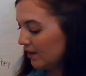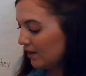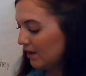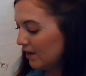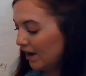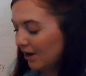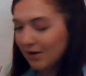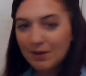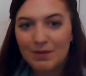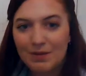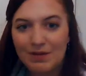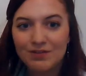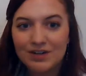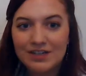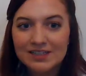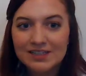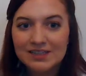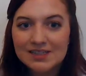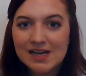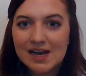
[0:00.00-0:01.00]
All right, my
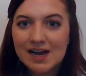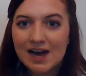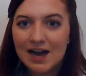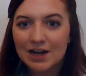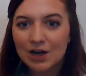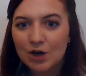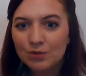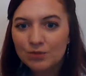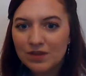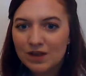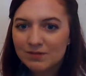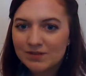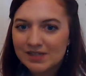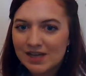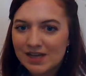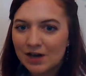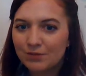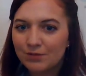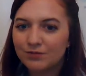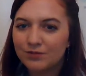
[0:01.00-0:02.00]
friends, I hope that was
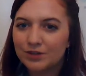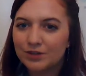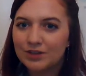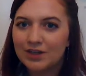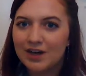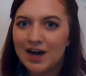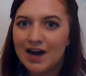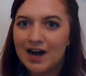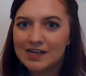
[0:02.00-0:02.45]
helpful.